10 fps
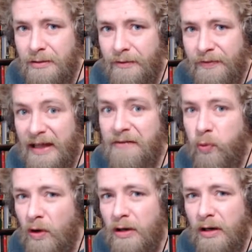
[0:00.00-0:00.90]
That's
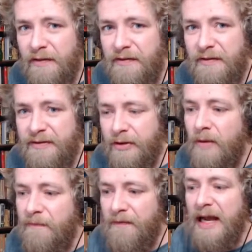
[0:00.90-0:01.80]
worse. So
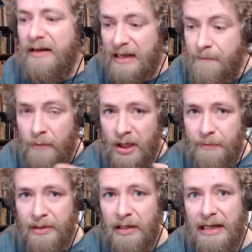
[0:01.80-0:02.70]
in fact, it might
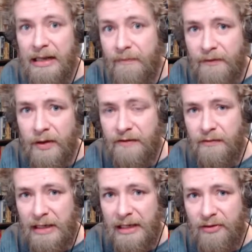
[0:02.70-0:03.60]
be an inverse
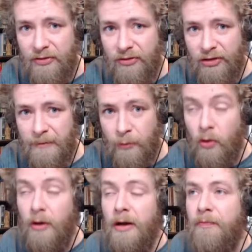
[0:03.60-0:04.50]
relationship,
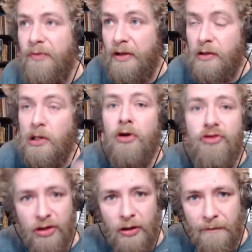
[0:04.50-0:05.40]
or the
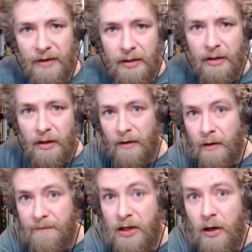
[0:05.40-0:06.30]
logic of it,
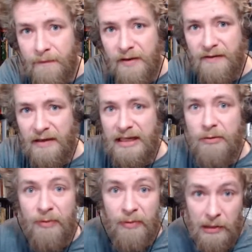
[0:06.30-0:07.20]
of the obviously,
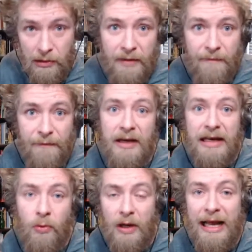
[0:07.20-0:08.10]
when we look and find
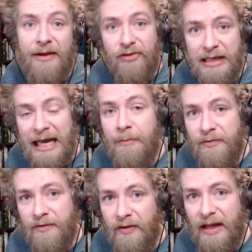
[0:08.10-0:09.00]
out what actually
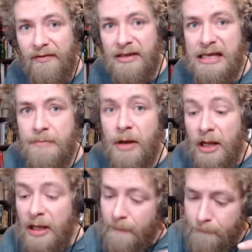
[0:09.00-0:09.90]
happens on that team,
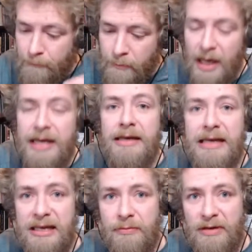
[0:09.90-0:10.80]
might
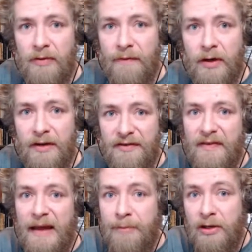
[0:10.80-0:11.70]
need to be reversed in
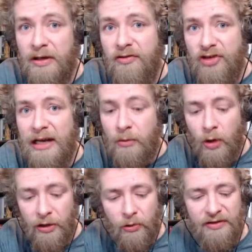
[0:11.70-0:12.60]
that because Jaylen
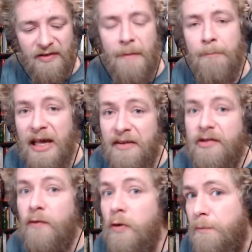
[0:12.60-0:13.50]
Waddle is in the best
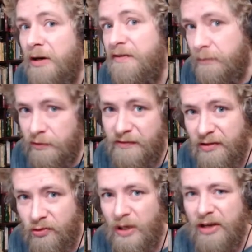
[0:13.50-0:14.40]
of all possible
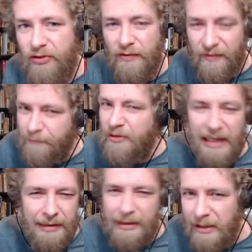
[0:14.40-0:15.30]
situations,
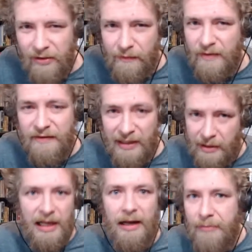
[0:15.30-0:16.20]
pretend it is for a
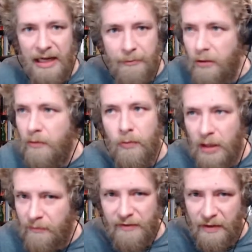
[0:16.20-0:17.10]
second, Alabama
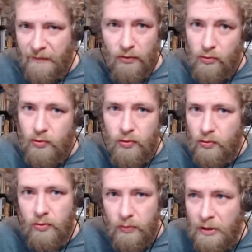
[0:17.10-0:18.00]
wide receivers,
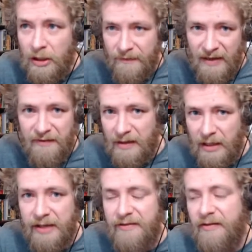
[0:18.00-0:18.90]
ooh, fancy
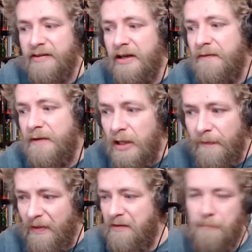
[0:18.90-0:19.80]
lights and stuff,
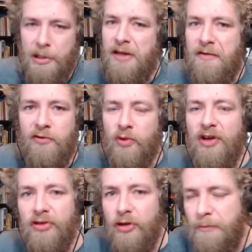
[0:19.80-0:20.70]
that's the best
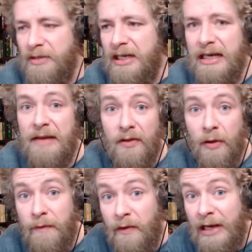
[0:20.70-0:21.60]
situation you could be in, even though
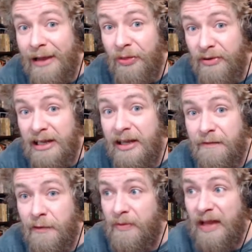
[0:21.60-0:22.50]
we've only had 3 hits
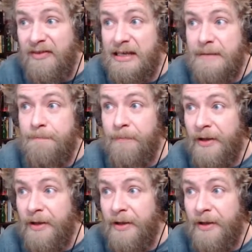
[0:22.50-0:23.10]
from that team